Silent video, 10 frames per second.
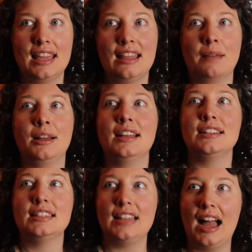And then I'm gonna
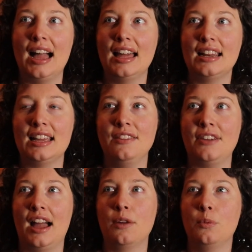decide if
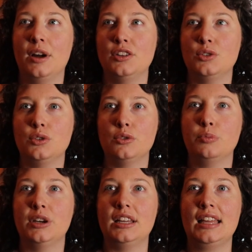I want to
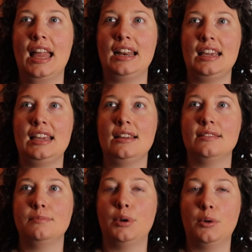put
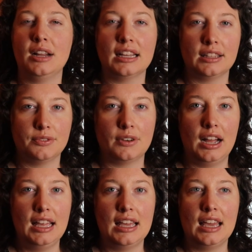any boning at the
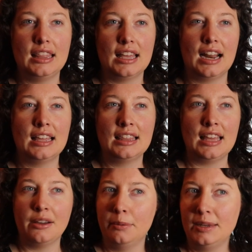front and then I
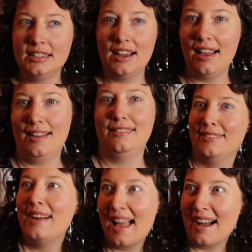think we'll be done.
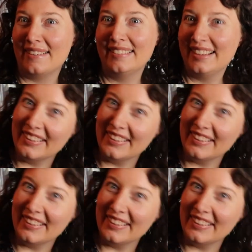Wow,